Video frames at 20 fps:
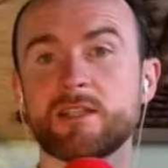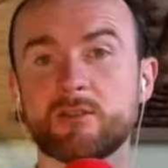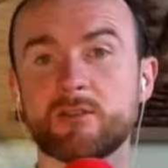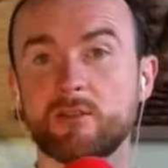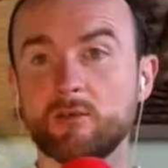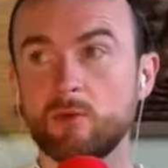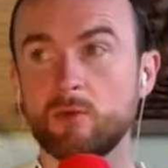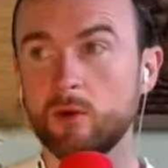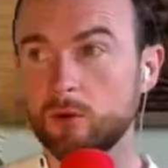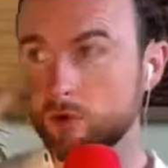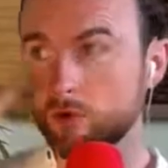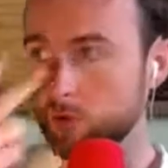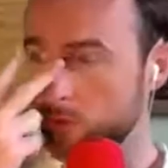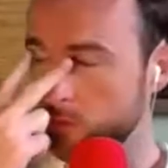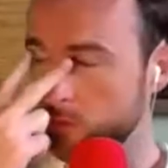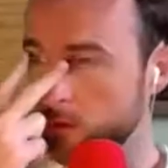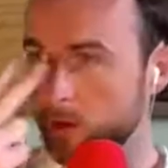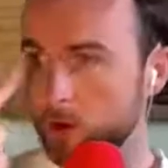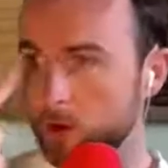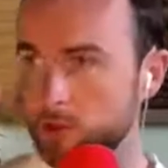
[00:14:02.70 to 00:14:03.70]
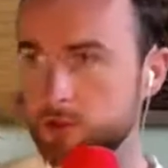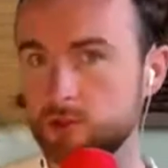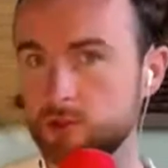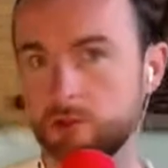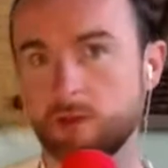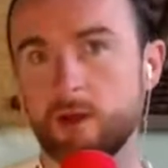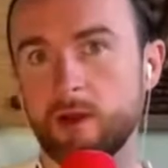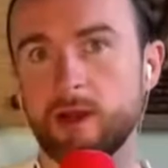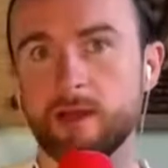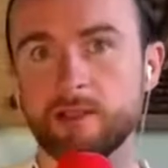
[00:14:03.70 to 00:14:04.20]
the world through our two
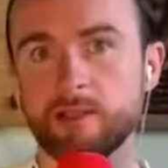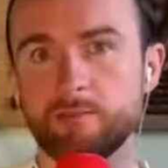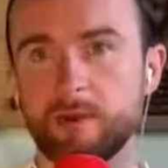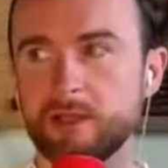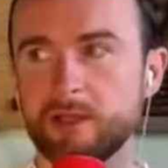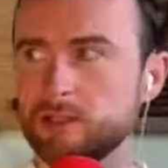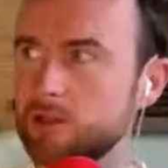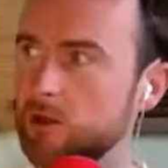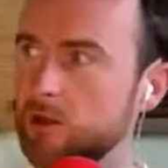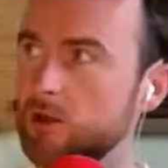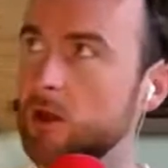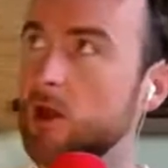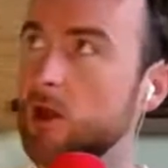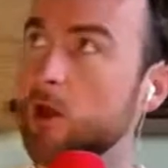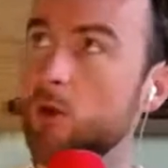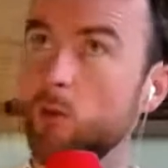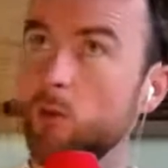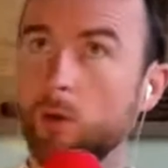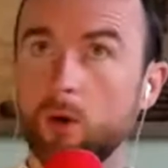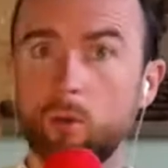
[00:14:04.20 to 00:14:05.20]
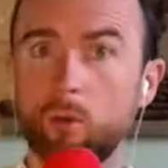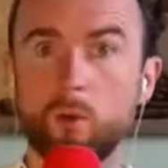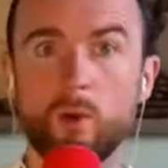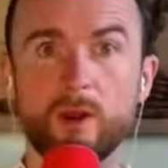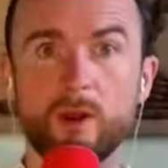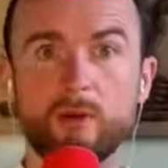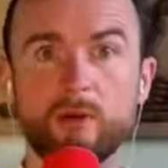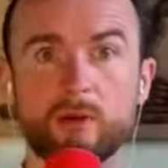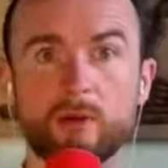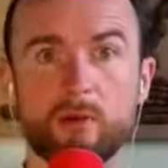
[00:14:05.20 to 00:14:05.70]
eyes based on what
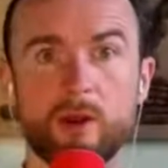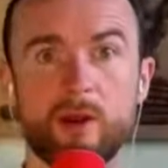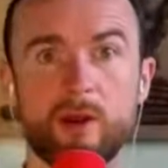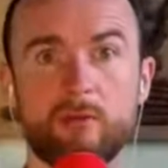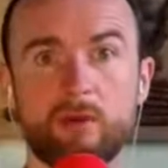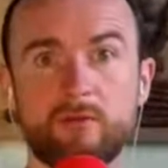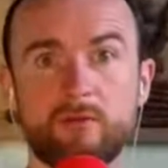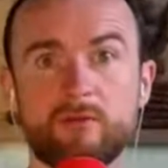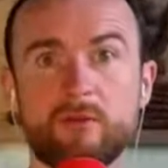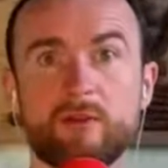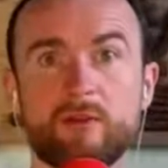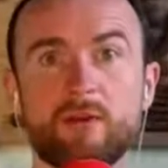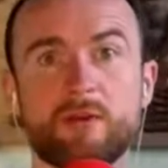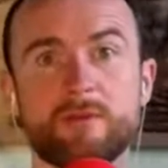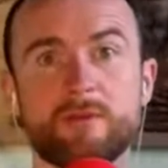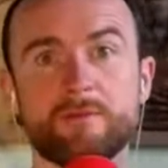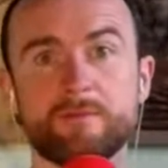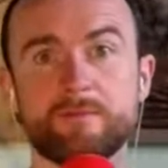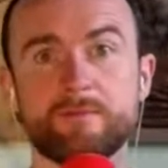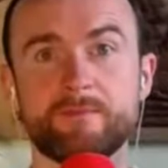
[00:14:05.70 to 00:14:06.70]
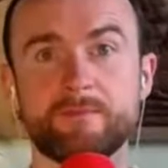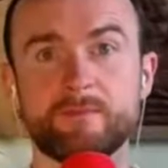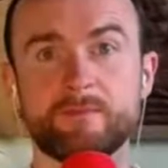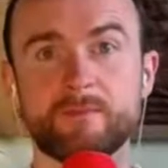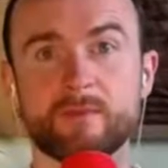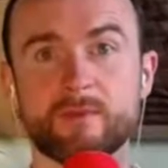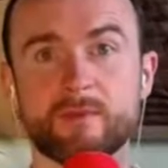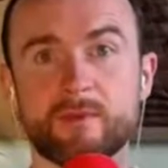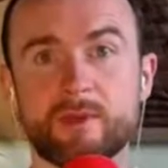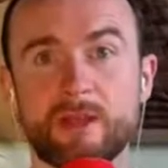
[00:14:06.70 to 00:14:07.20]
we're aware of.
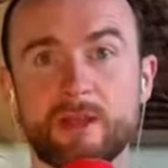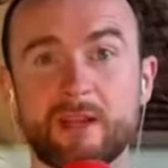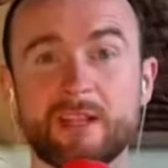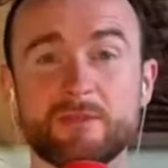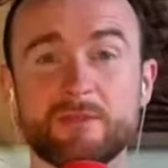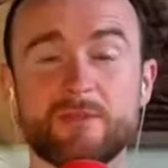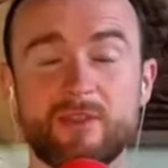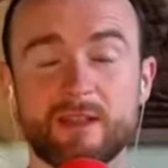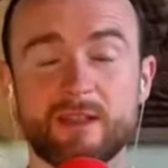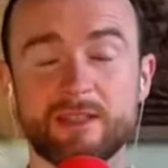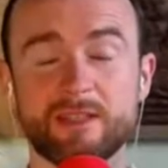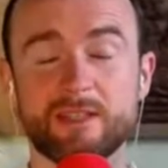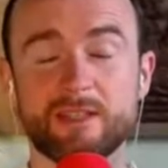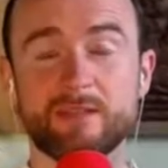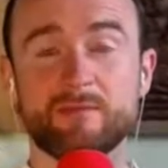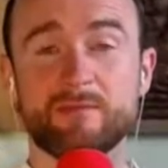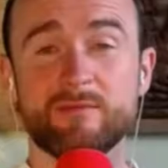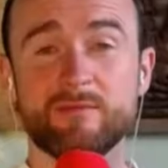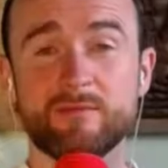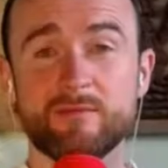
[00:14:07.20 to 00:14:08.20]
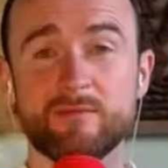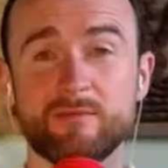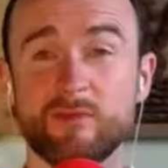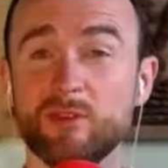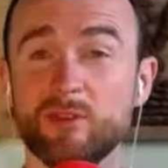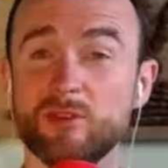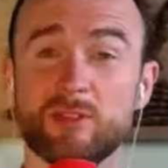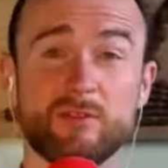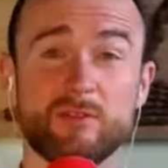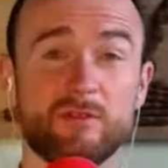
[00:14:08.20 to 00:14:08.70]
And let's face it,
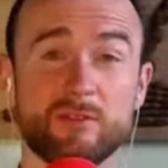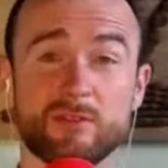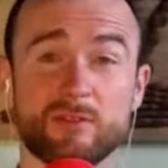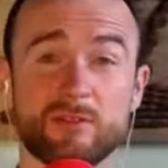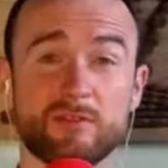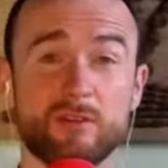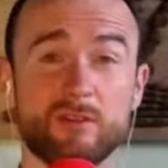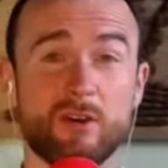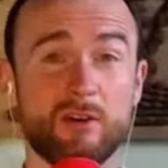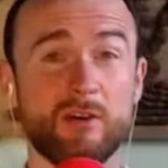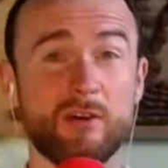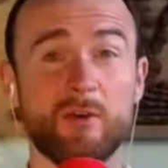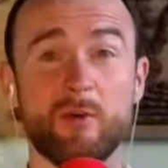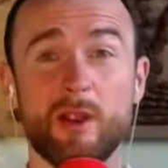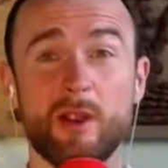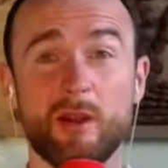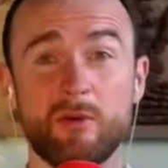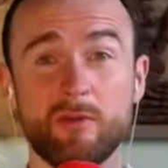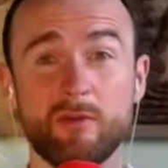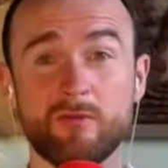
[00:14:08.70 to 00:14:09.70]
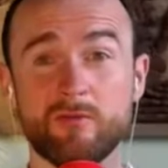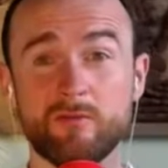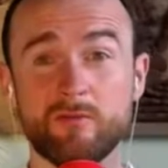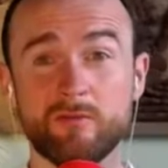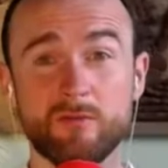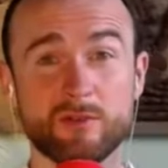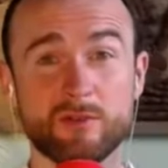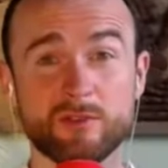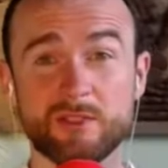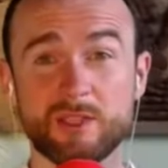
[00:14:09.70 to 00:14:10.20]
most of us aren't aware of
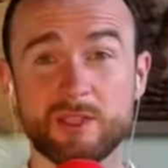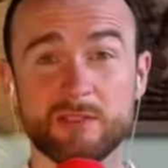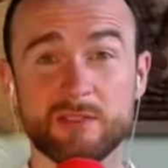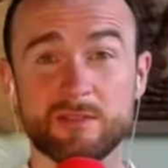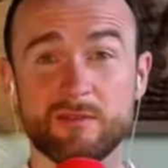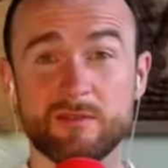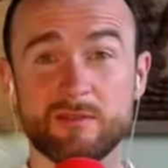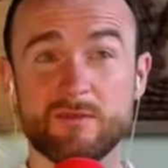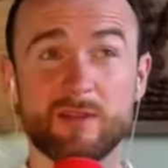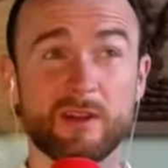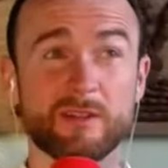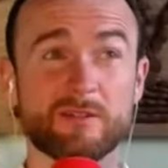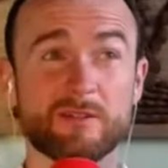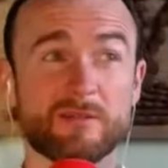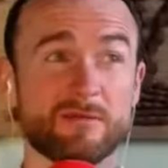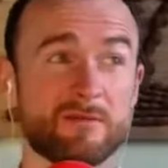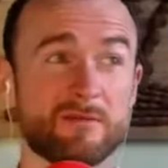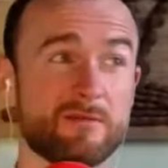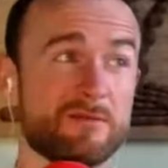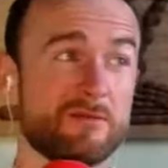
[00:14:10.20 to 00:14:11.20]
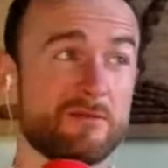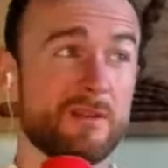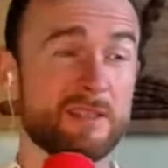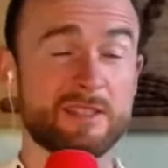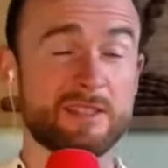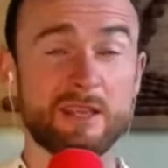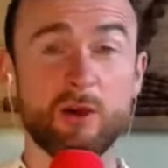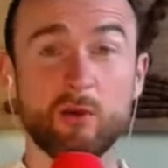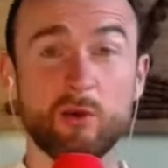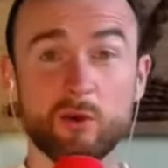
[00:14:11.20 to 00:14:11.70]
most things. In fact, I'd
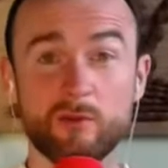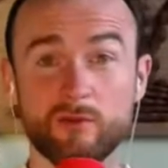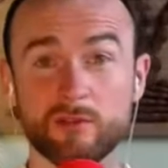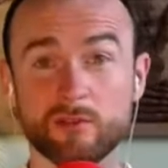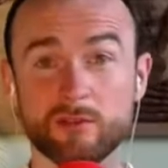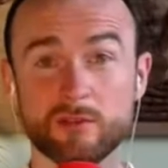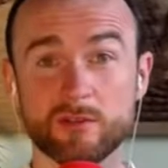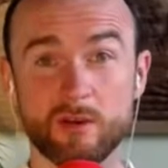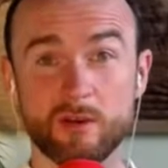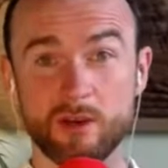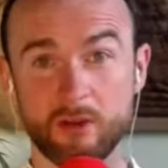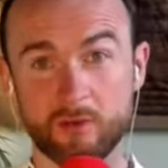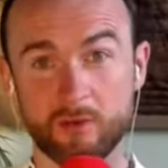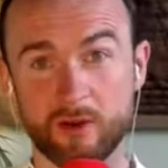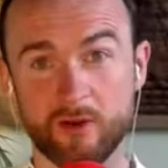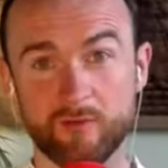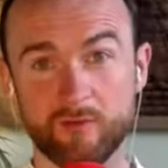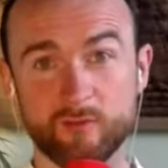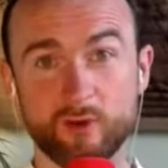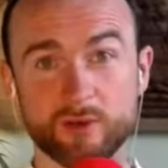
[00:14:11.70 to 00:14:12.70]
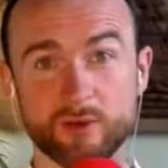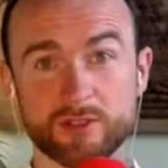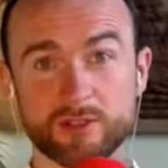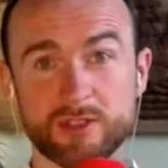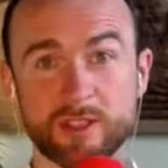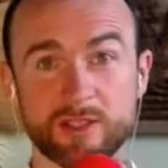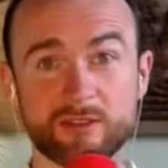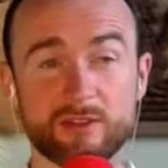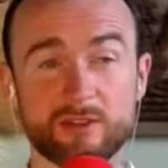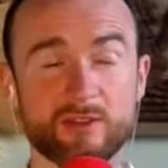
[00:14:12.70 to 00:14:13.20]
say all of us aren't aware of most
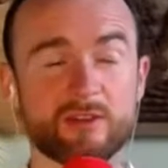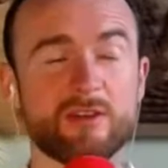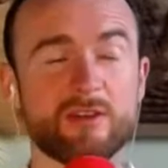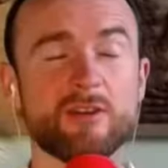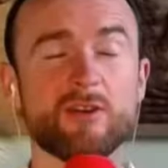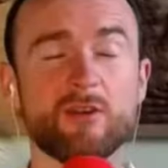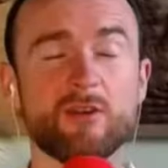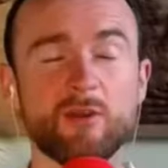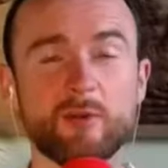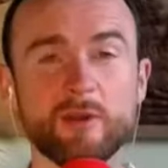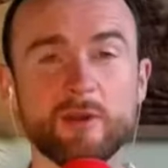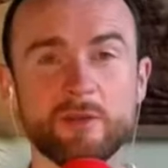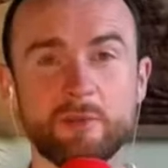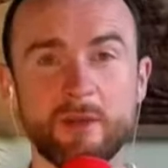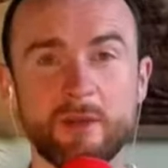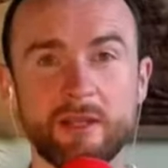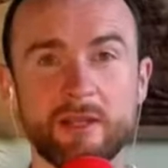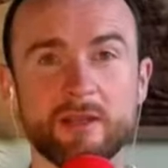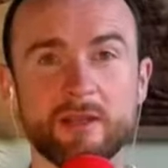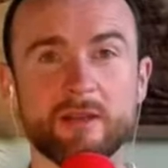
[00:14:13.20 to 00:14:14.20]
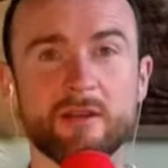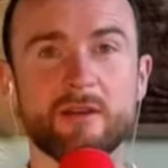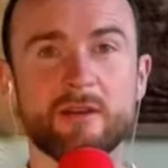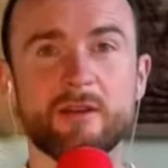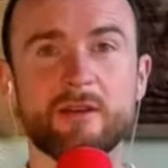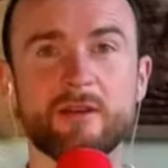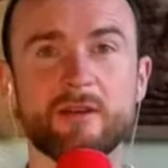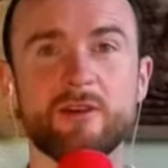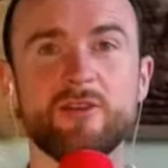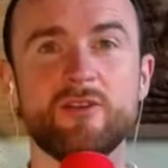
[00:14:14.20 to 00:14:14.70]
things. So there could always be
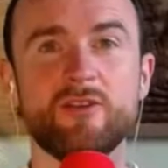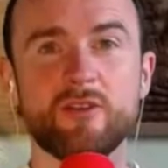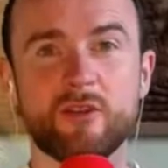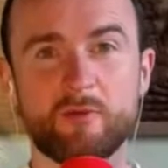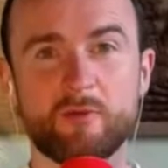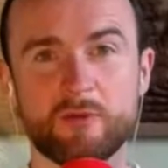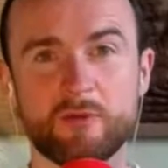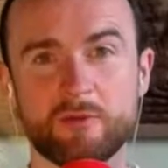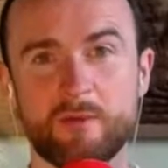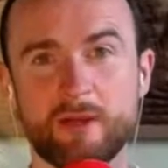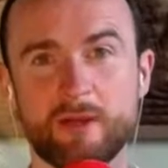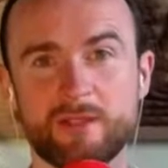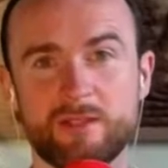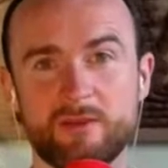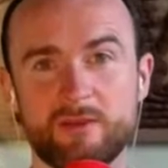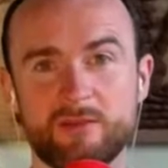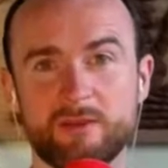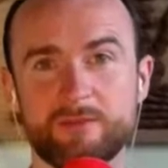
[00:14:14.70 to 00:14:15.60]
another perspective.